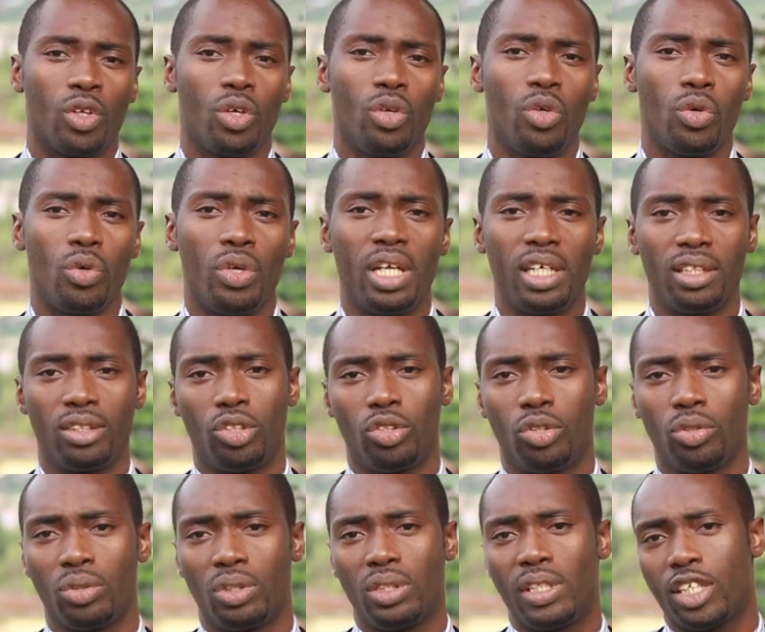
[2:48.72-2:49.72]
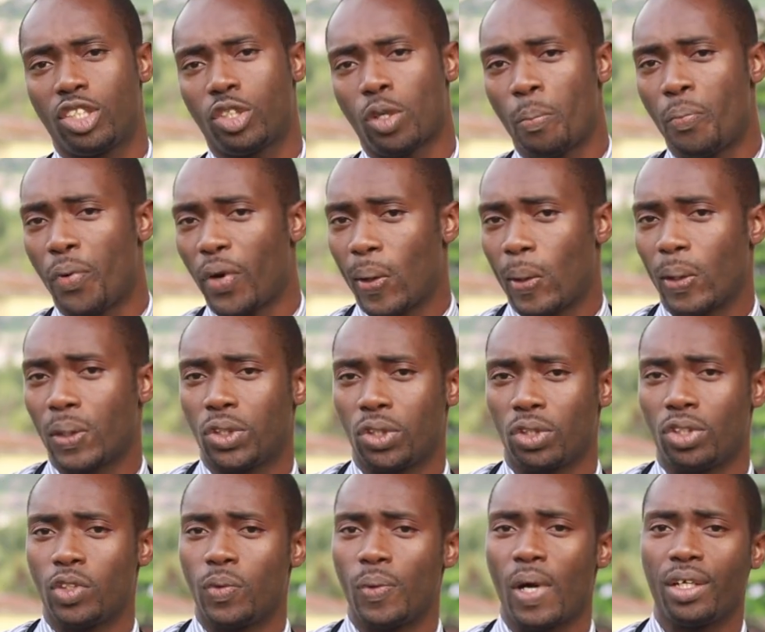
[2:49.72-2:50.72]
you need to take some
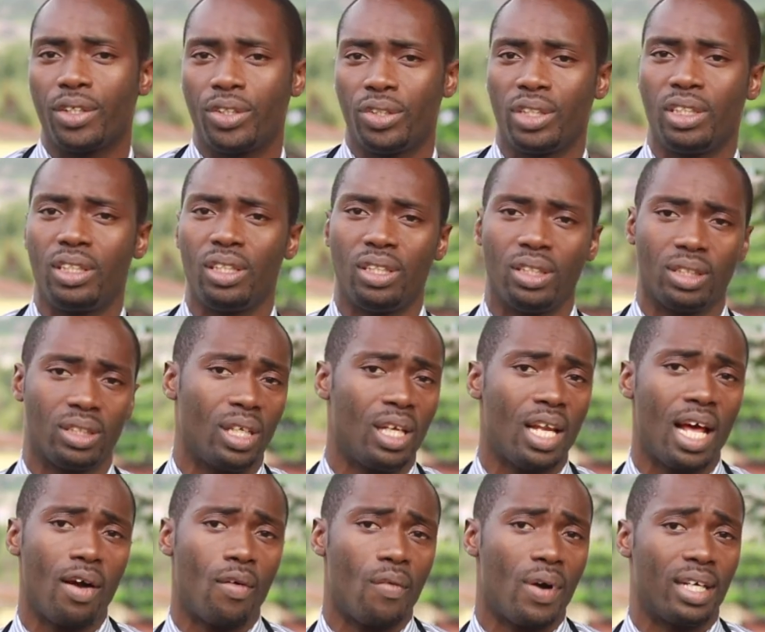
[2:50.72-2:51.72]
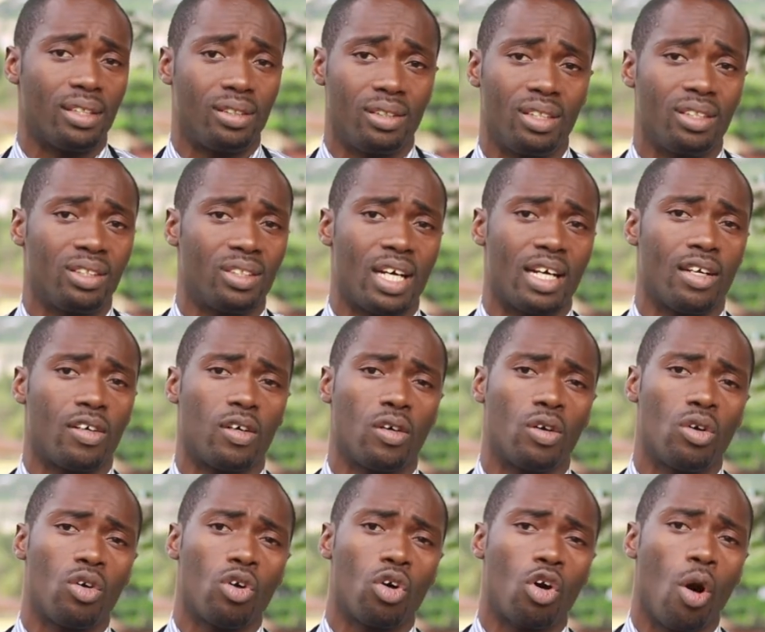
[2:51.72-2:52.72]
precautions while treating it. Likewise, things like
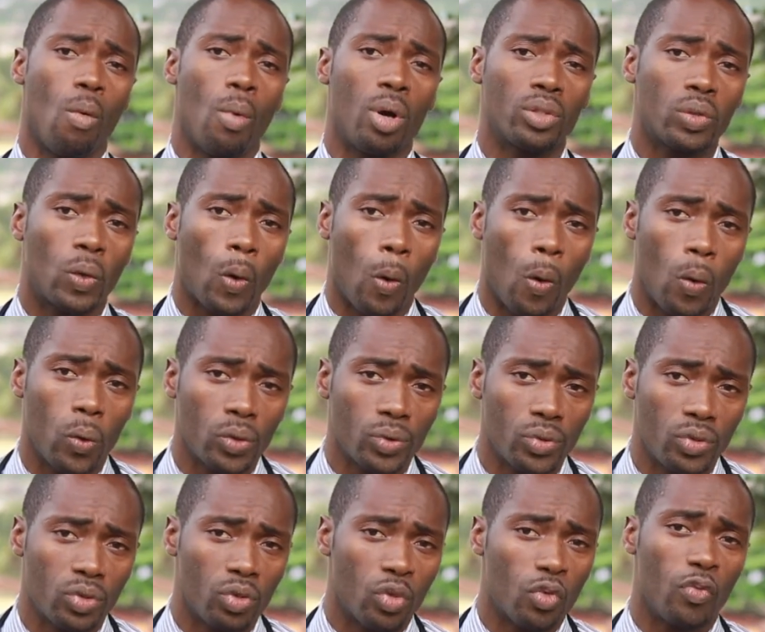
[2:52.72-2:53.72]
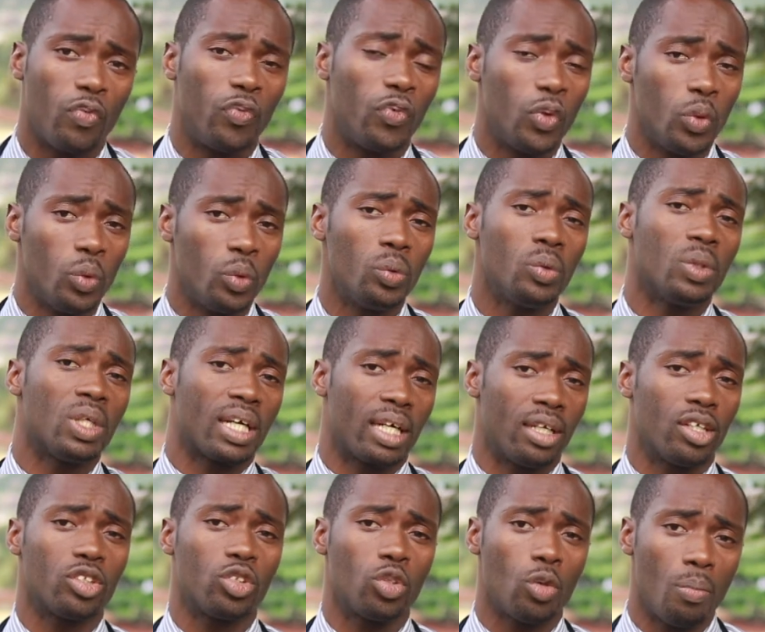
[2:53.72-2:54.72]
common cold, flu
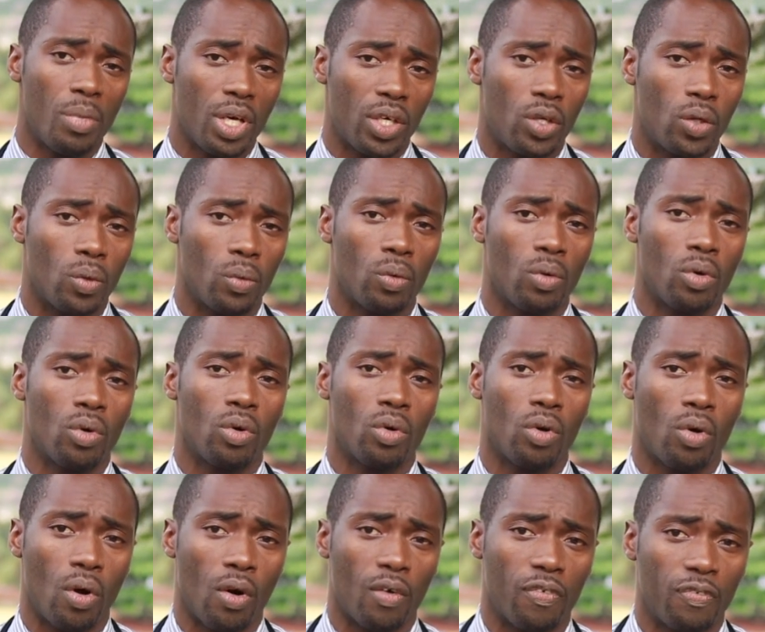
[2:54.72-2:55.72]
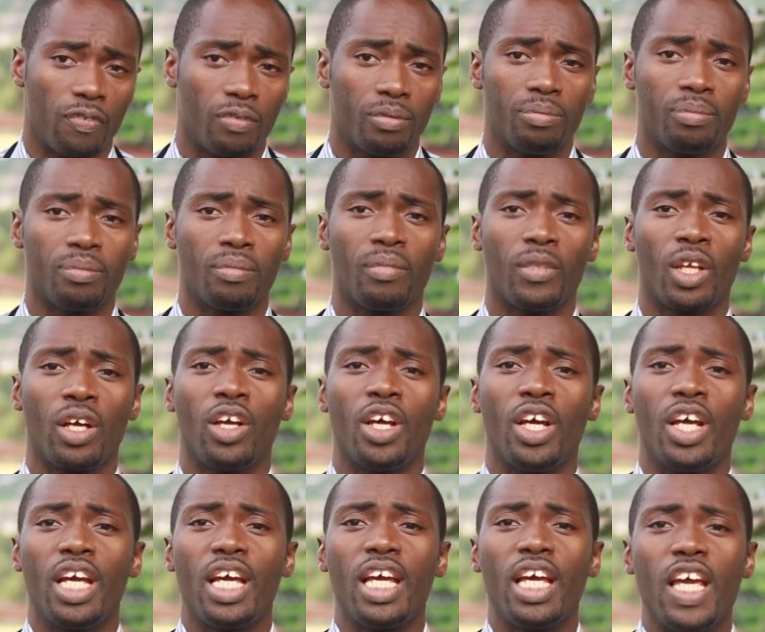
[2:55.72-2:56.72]
can also make you cough.
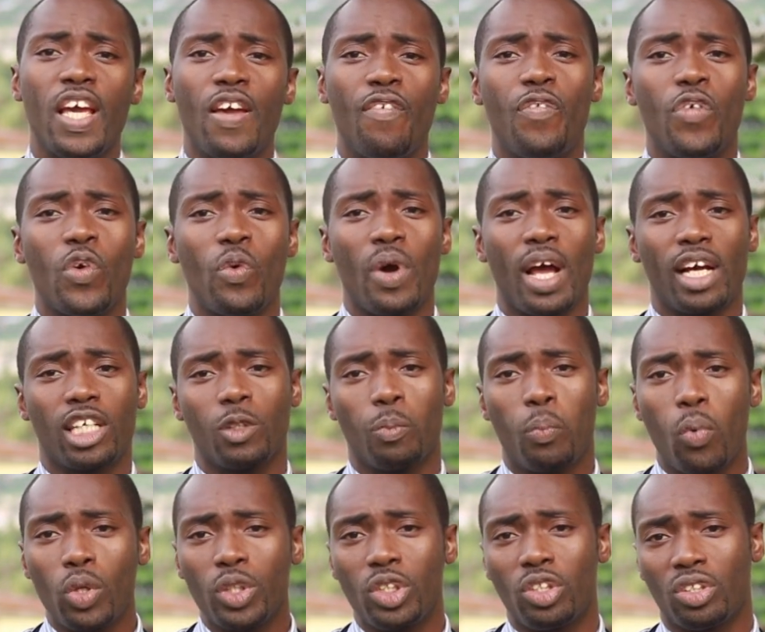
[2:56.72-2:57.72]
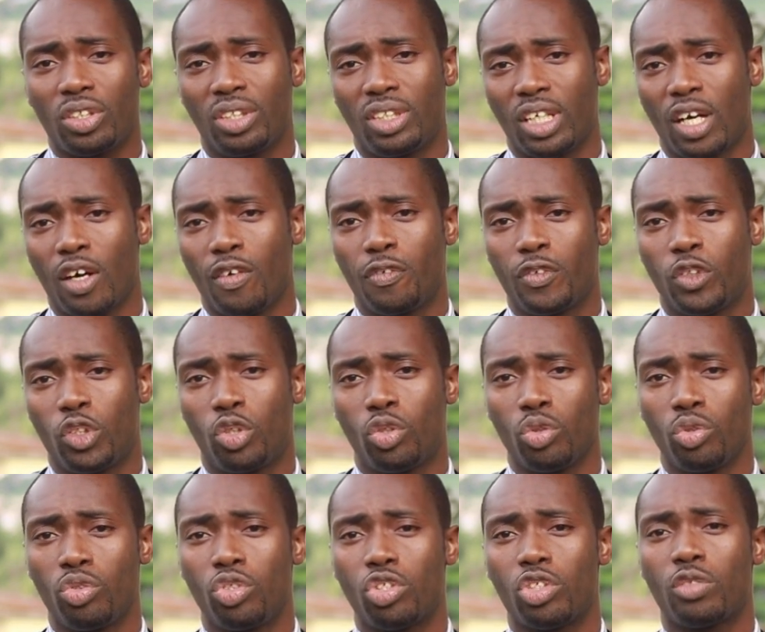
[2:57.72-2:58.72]
If you expose yourself
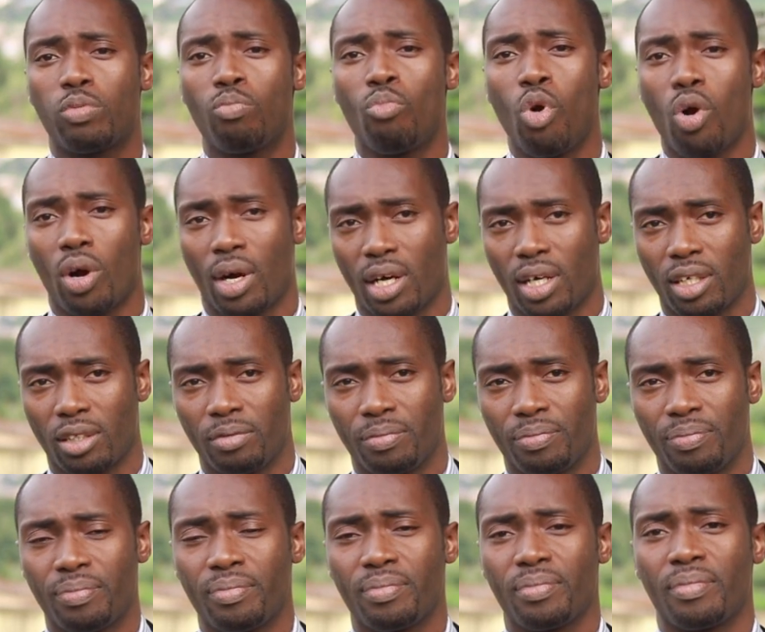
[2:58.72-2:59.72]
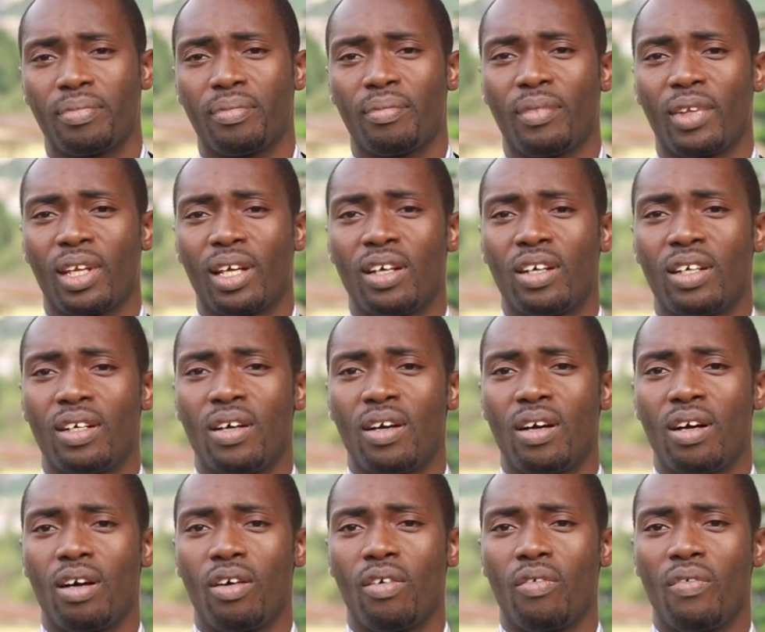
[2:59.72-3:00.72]
to smoke,
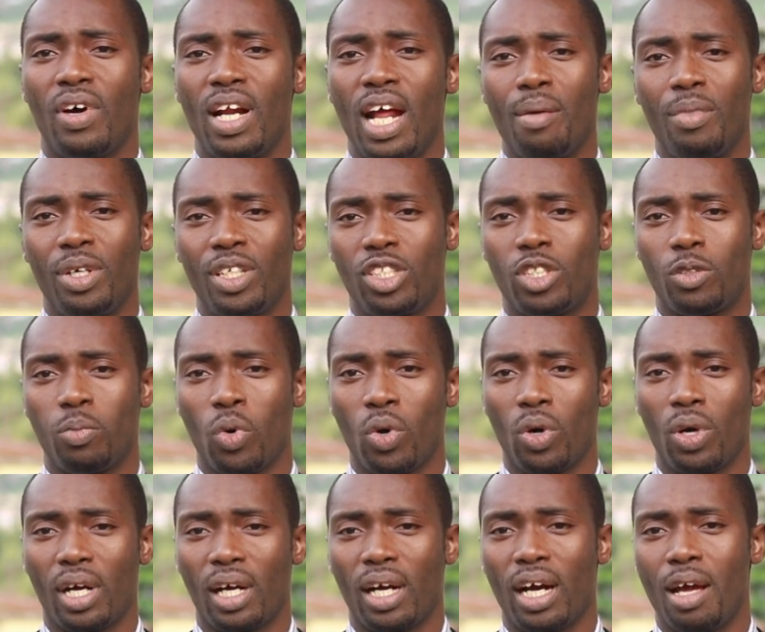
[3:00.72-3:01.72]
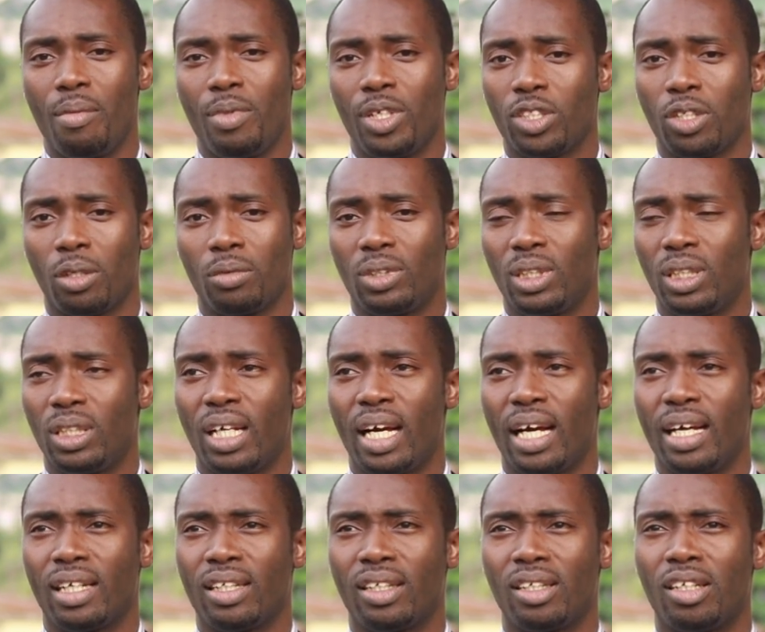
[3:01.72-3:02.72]
when I mean smoke, I mean something
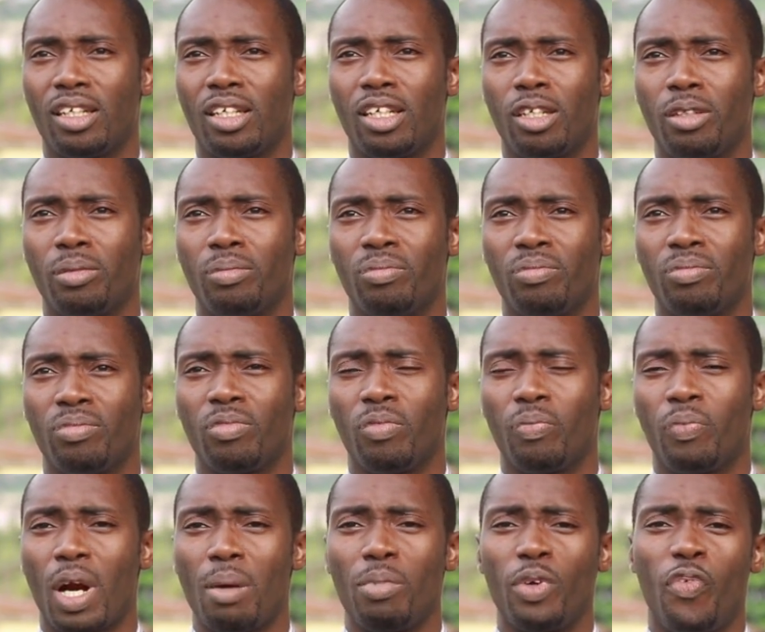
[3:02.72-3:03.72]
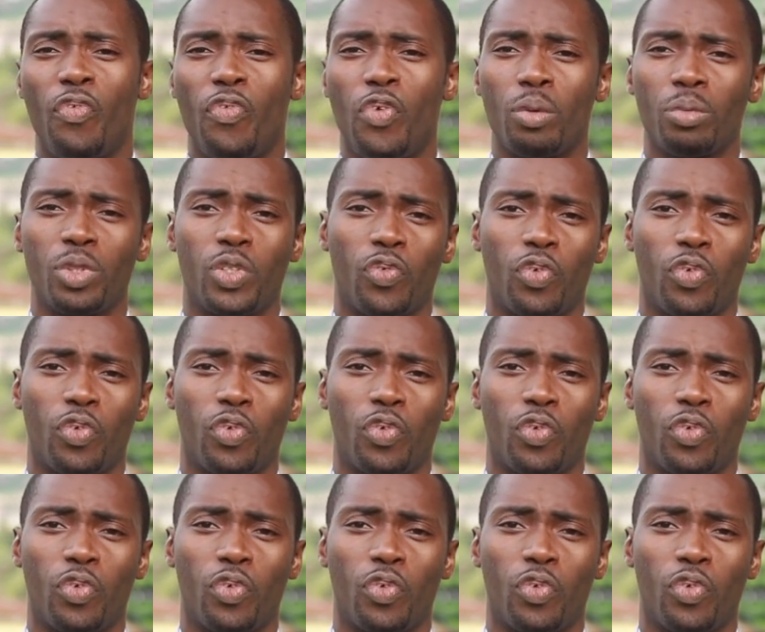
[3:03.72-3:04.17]
like probably fumes